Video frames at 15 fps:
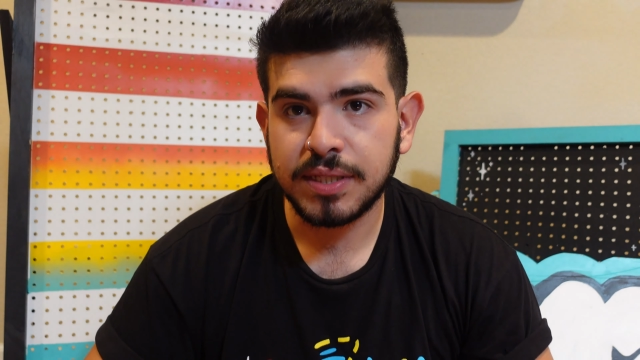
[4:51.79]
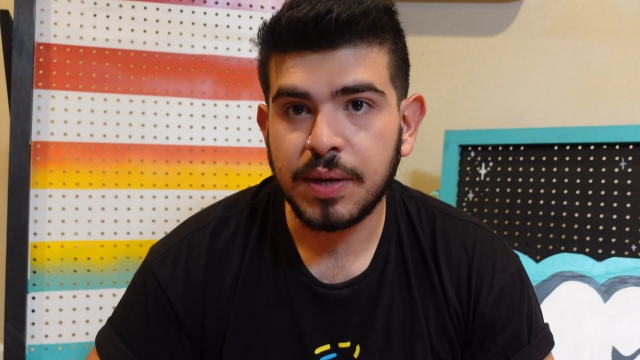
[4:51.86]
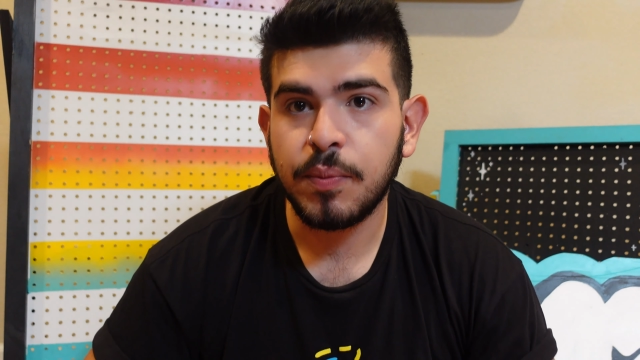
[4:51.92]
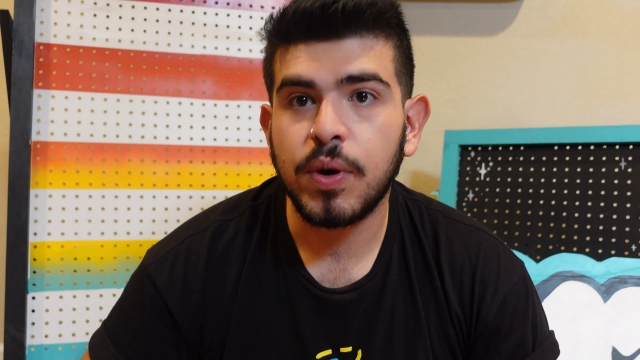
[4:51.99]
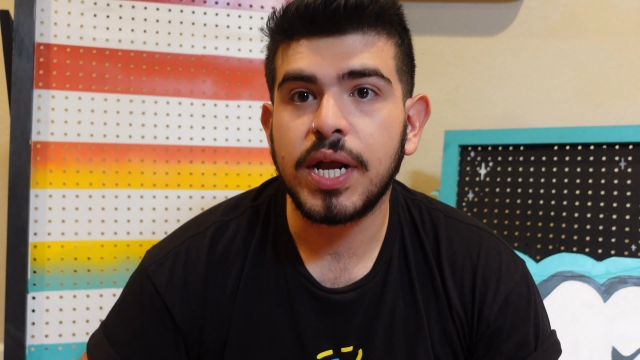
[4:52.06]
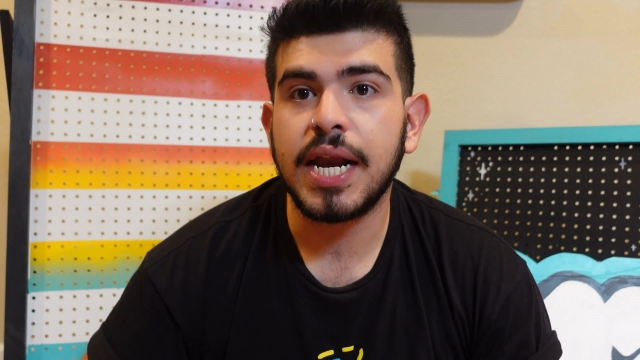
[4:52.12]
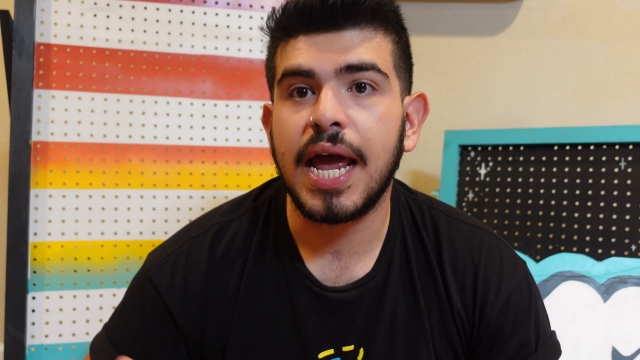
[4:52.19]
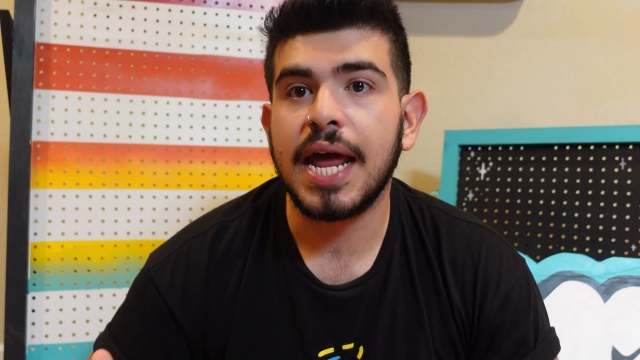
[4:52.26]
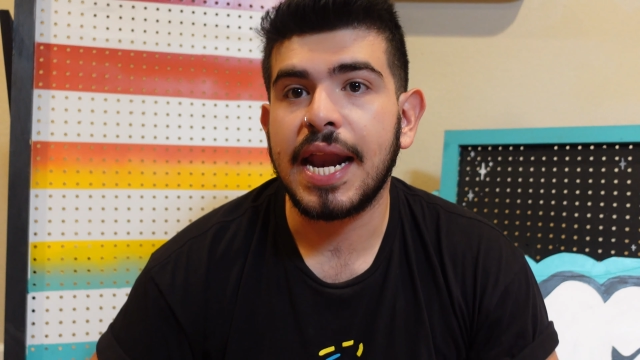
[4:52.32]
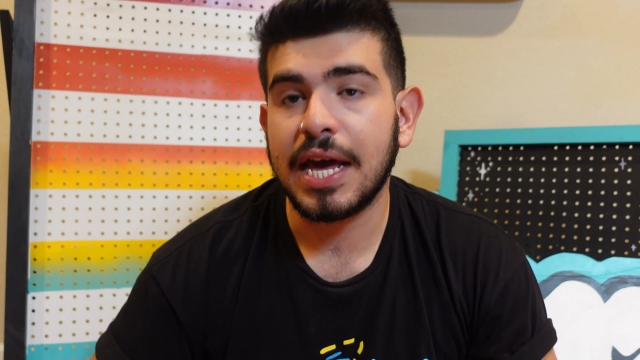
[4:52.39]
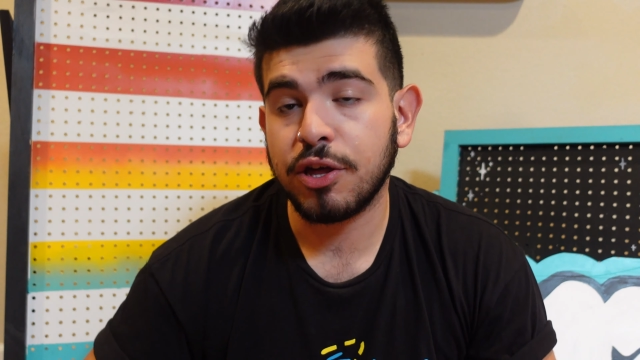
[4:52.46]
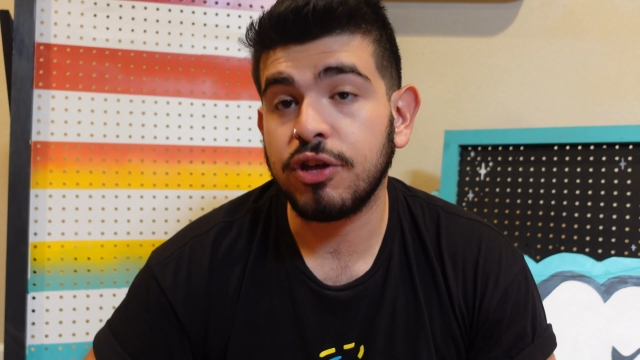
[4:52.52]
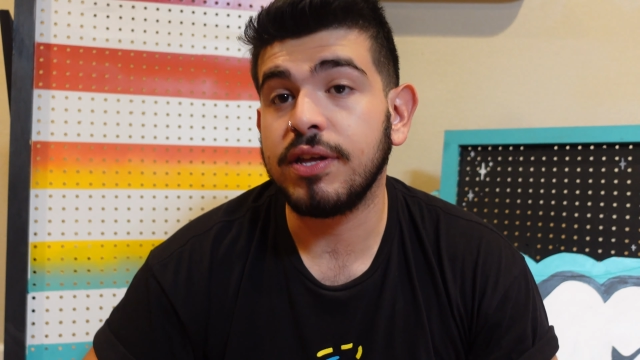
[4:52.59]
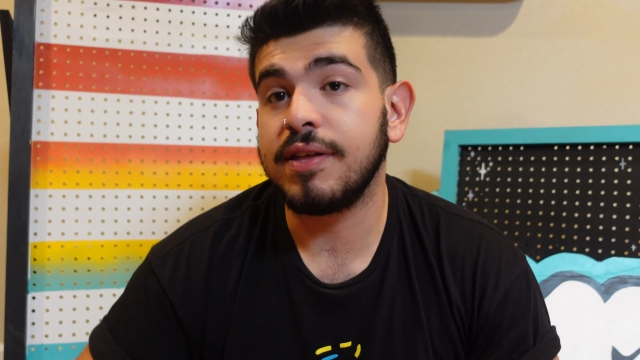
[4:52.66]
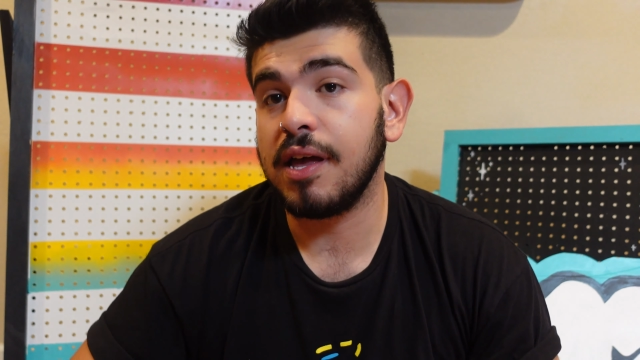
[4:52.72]
someone and
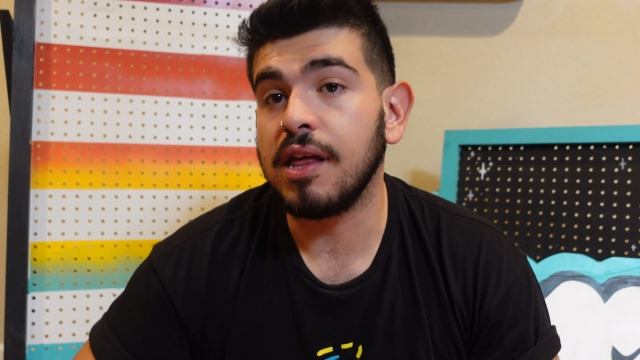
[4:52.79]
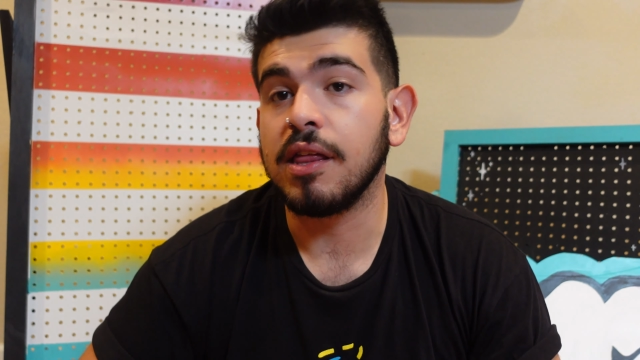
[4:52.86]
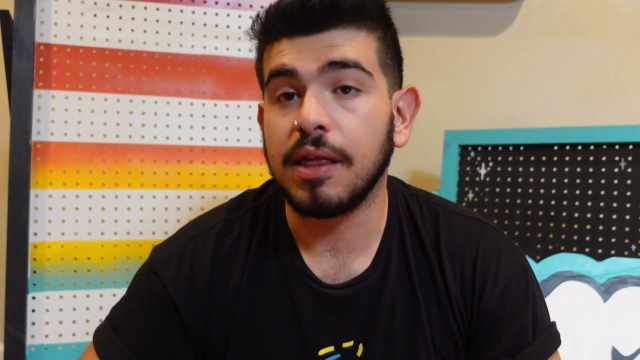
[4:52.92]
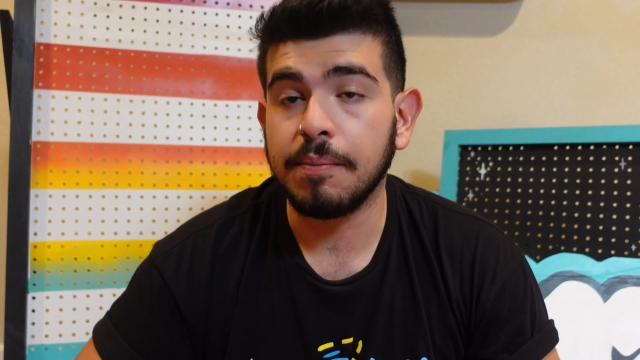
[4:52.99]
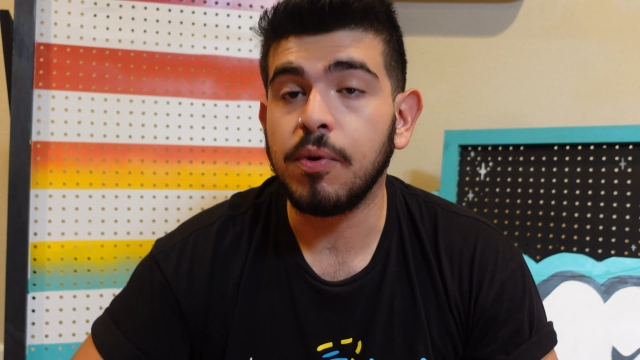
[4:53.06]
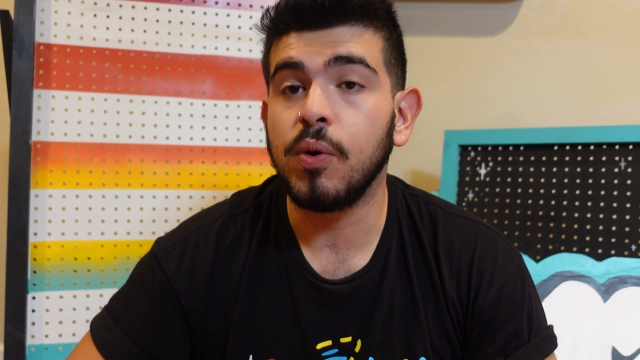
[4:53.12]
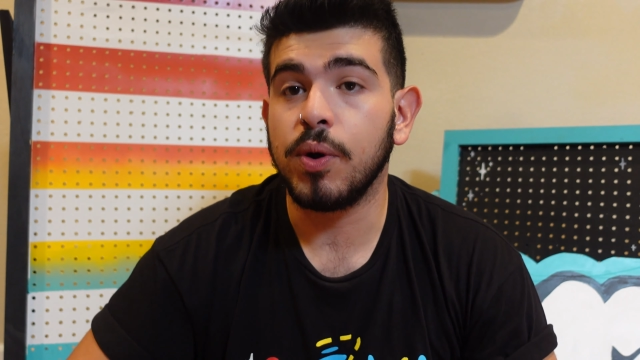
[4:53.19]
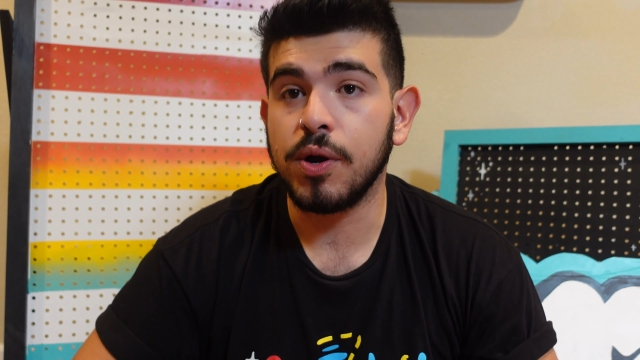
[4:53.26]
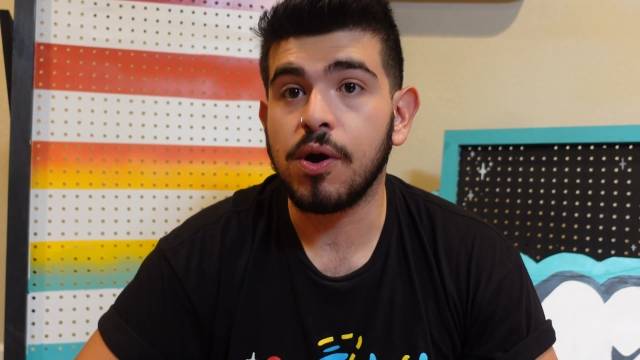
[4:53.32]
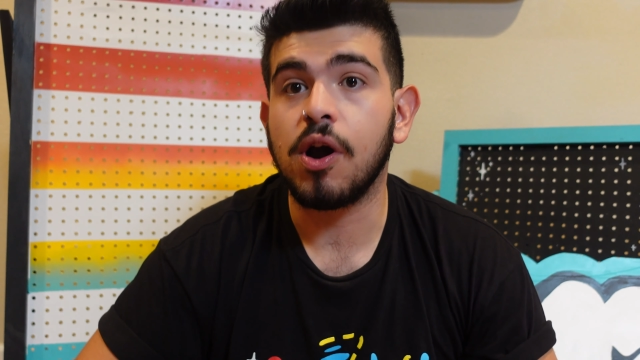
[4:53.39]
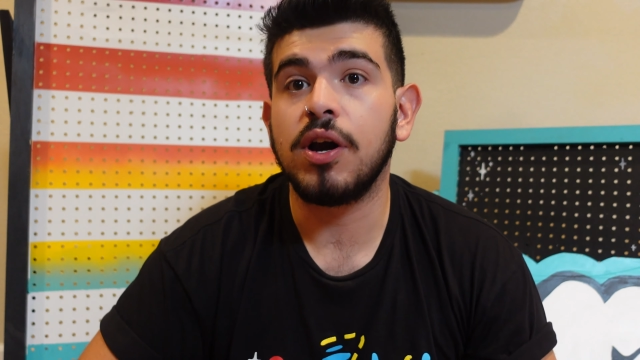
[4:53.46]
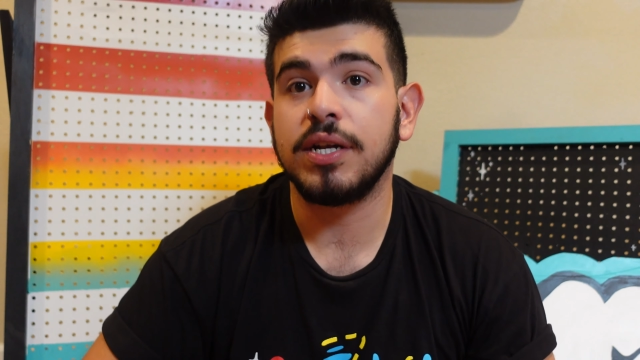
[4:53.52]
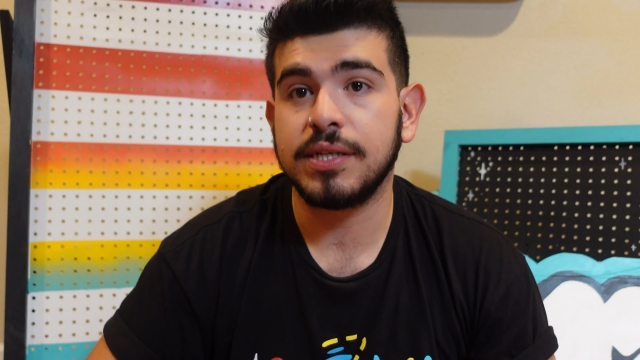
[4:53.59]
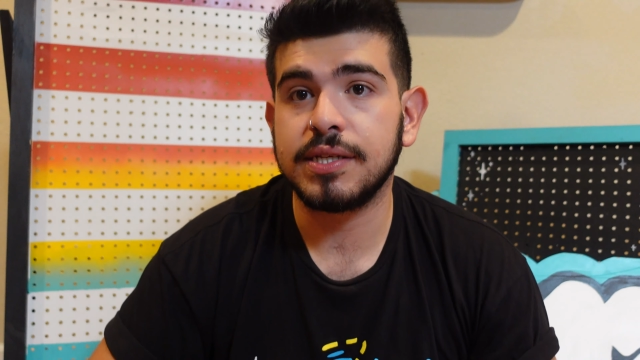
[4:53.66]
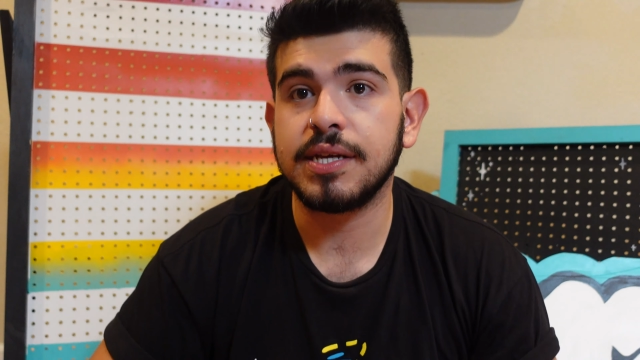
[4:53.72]
actually telling them who you are and